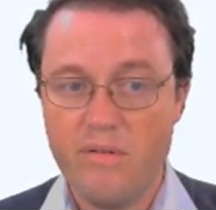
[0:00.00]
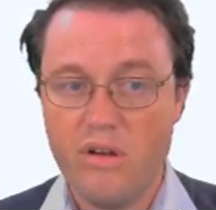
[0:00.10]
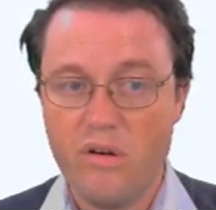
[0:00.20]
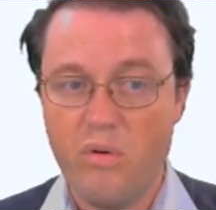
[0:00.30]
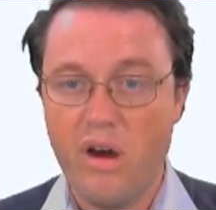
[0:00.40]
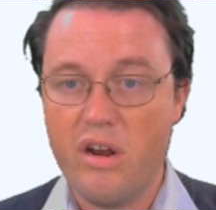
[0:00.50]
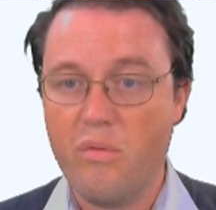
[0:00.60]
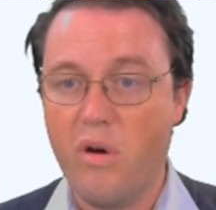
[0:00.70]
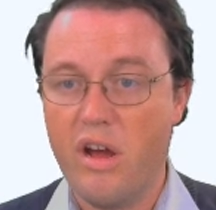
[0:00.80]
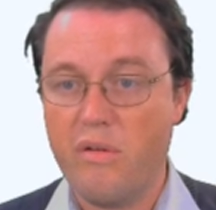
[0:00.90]
quite a
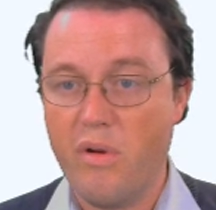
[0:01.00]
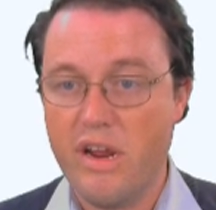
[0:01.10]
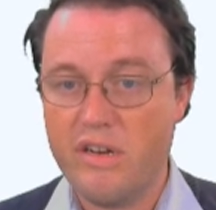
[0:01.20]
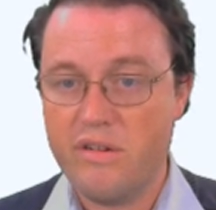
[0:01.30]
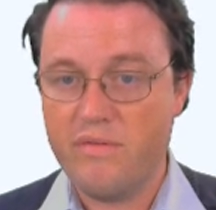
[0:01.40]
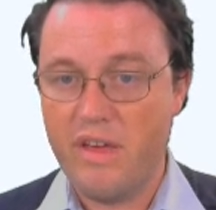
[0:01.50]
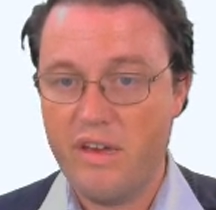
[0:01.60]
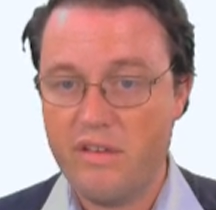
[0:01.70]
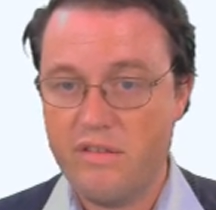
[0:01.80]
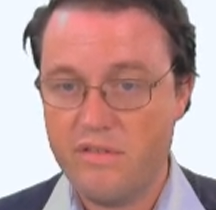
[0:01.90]
wide range of
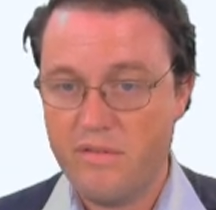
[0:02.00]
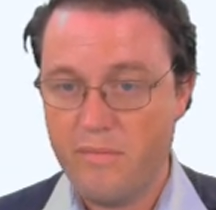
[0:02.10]
these.